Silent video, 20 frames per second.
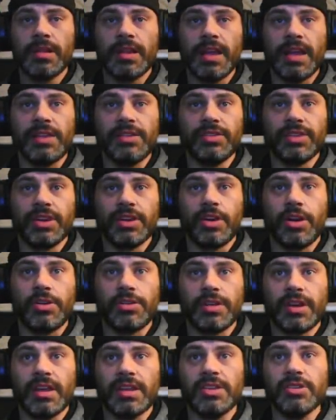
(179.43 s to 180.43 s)
And the
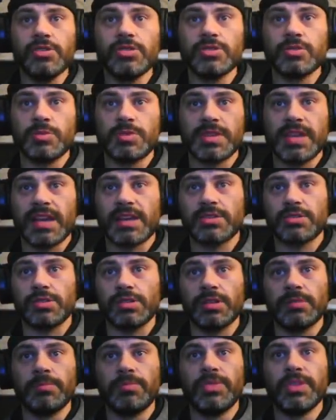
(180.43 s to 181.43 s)
car that I used was
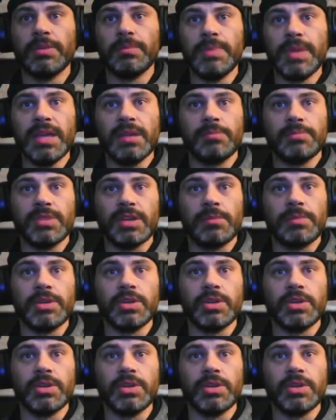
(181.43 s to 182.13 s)
actually the BMW